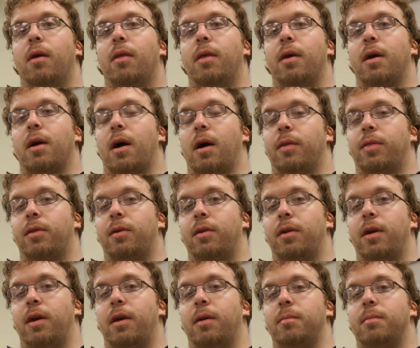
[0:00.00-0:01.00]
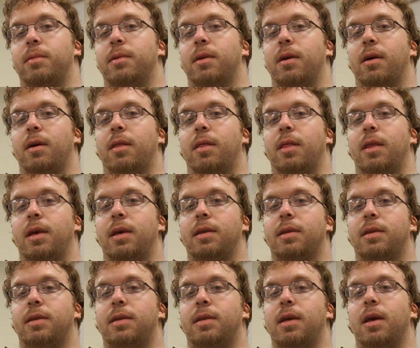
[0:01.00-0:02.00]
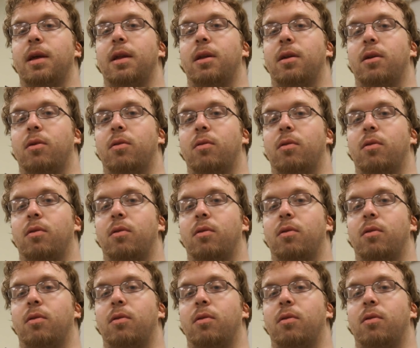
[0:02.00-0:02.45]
They got their names and they sent